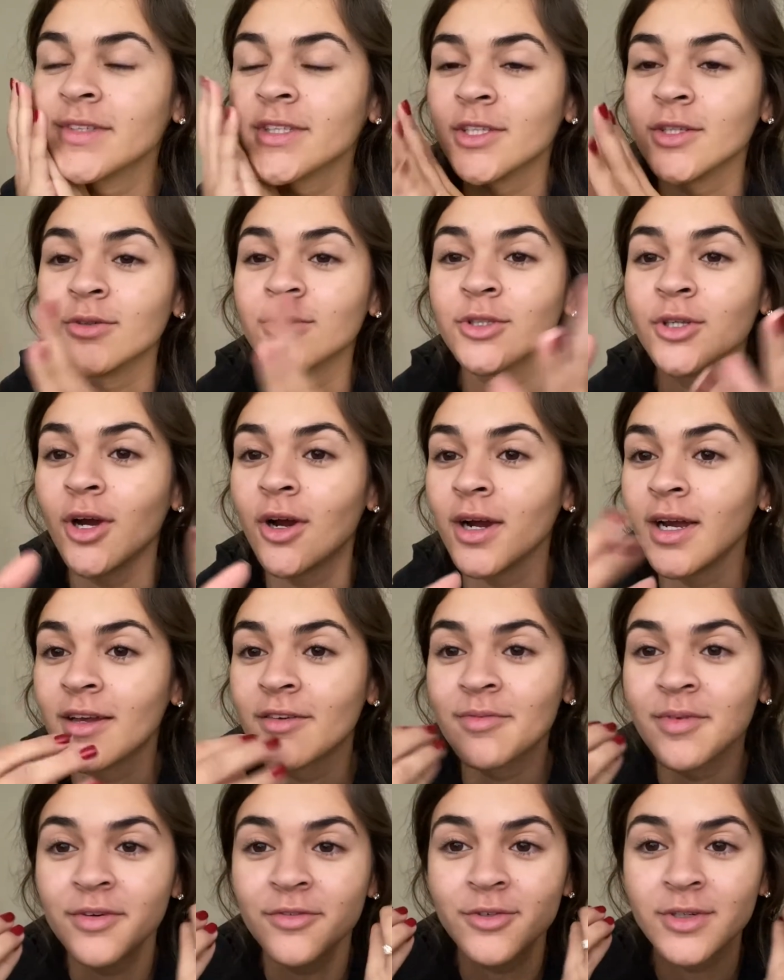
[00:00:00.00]
So sorry
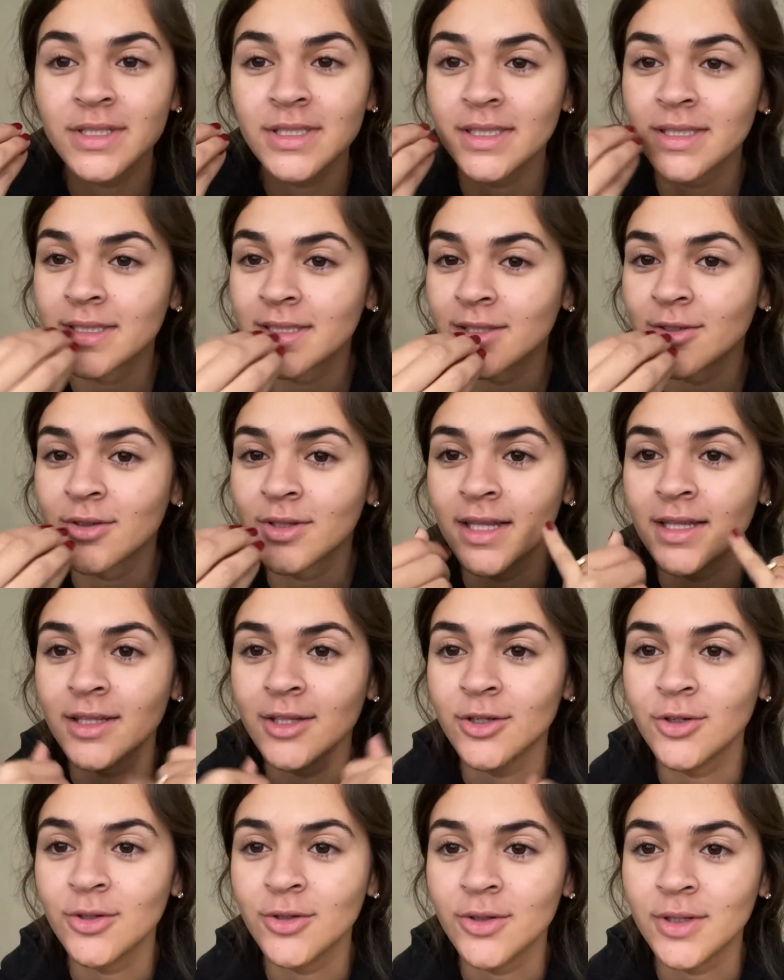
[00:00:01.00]
if my voice is still a
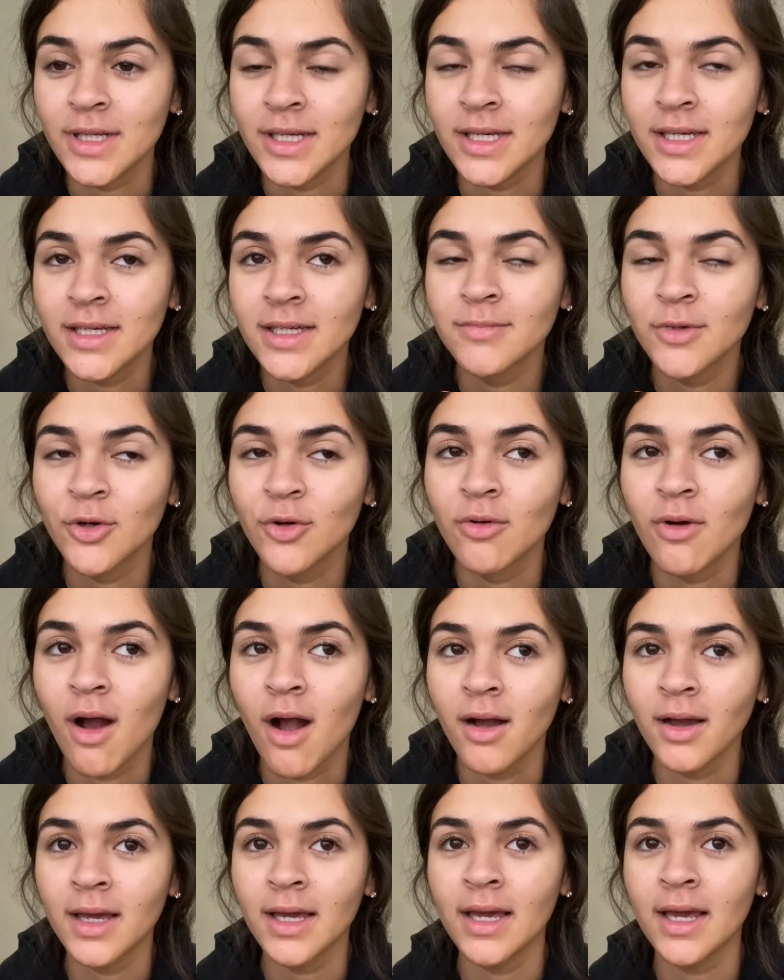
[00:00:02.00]
little
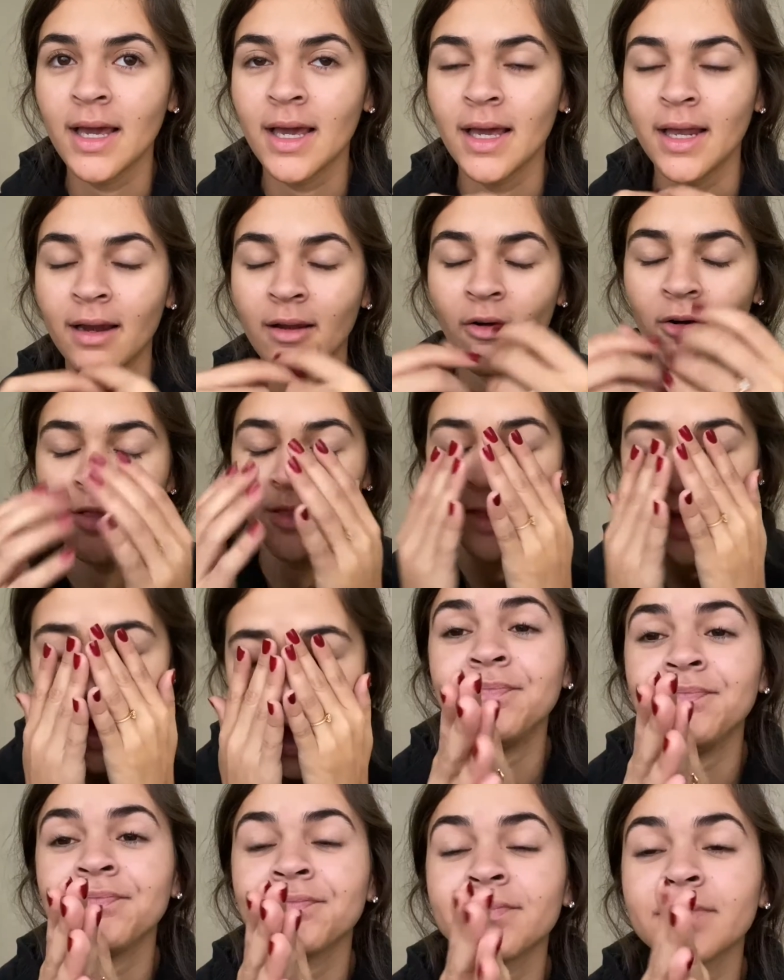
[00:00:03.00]
groggy and all of
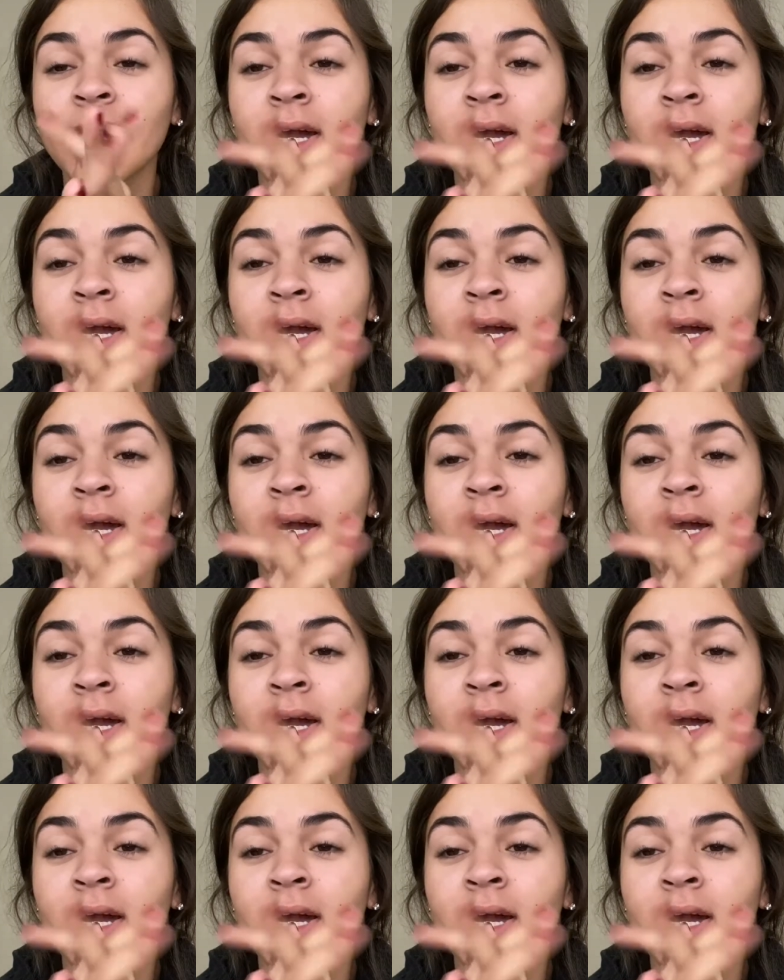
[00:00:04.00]
that.